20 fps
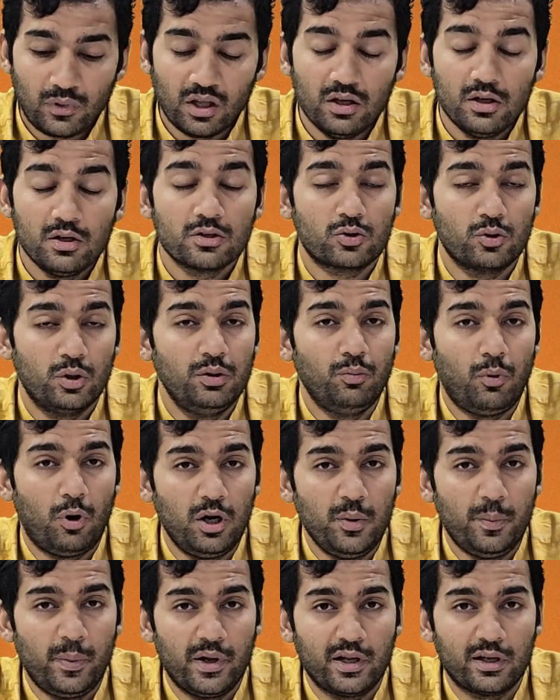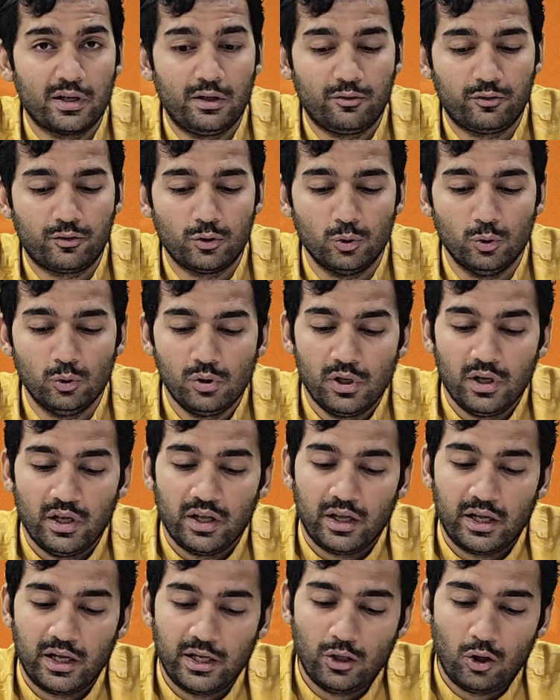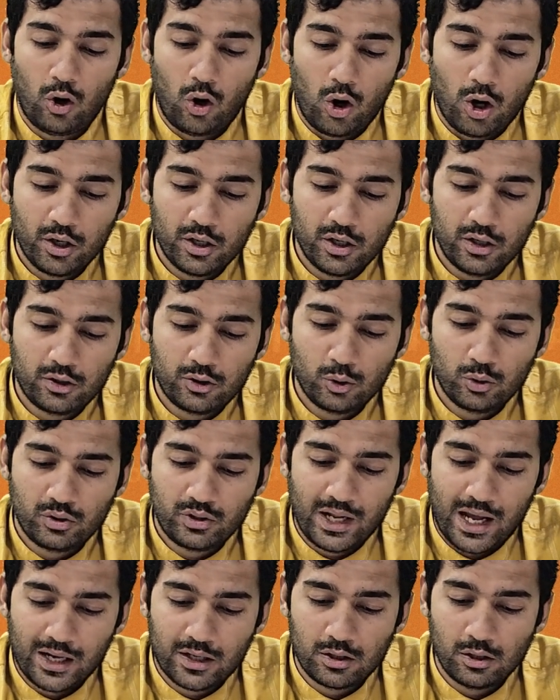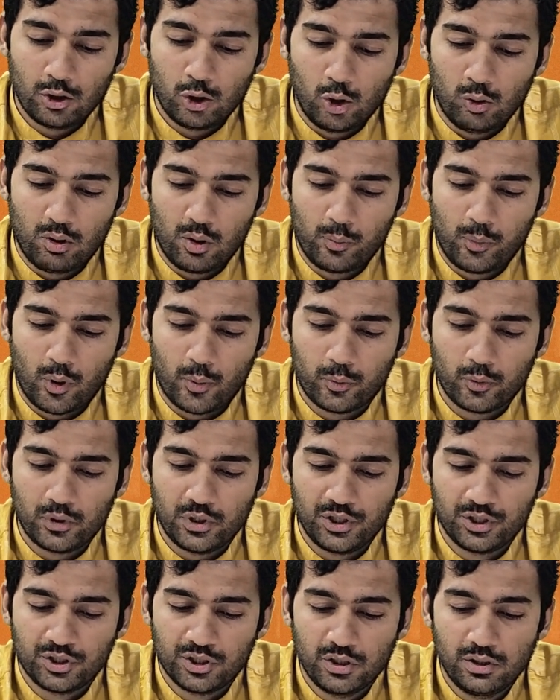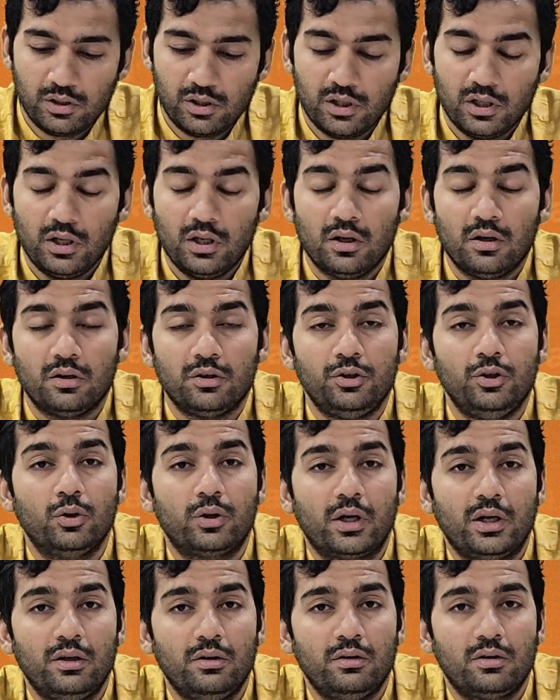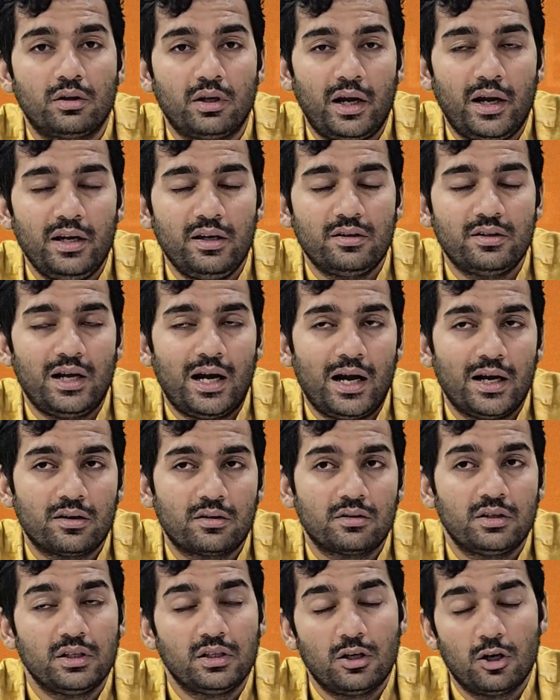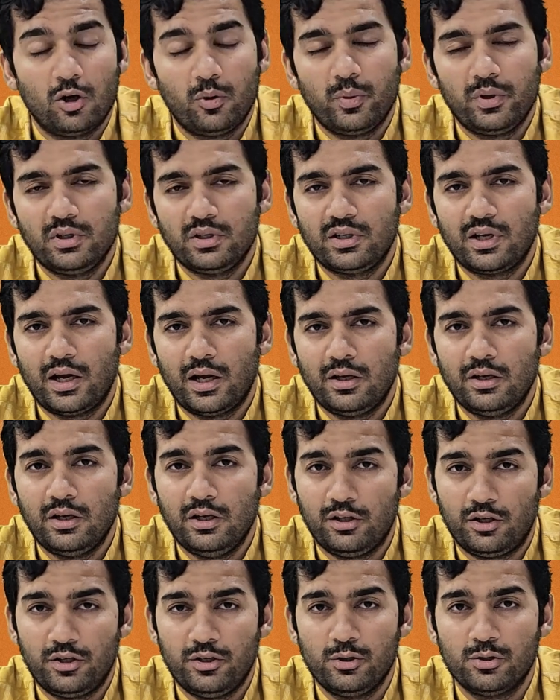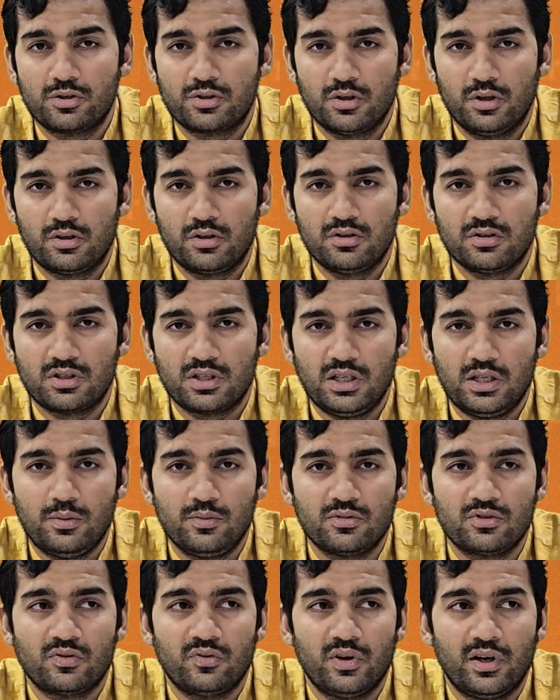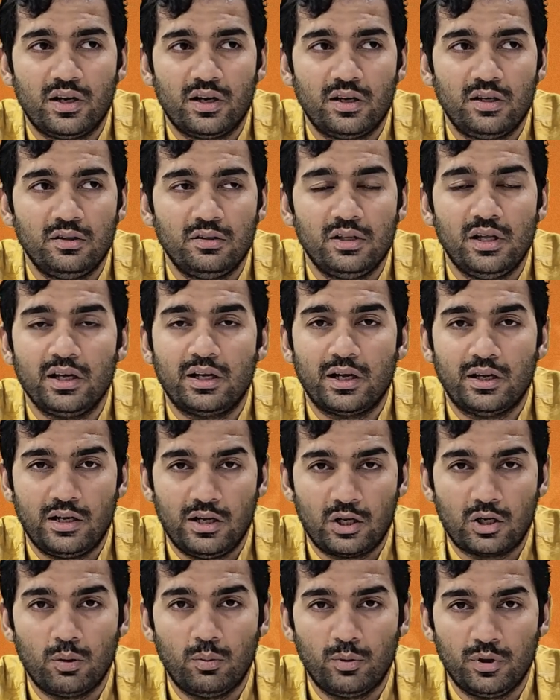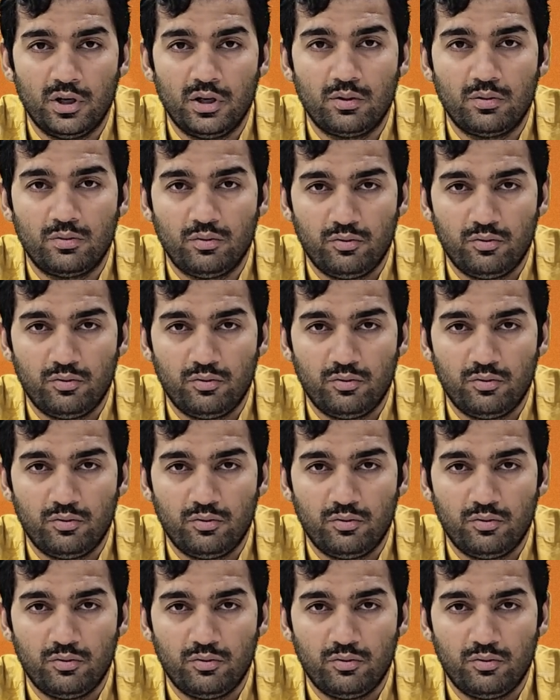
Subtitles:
So in body paragraph 2, in order to tackle overpopulation, you can write that the government can introduce certain schemes wherein they can accommodate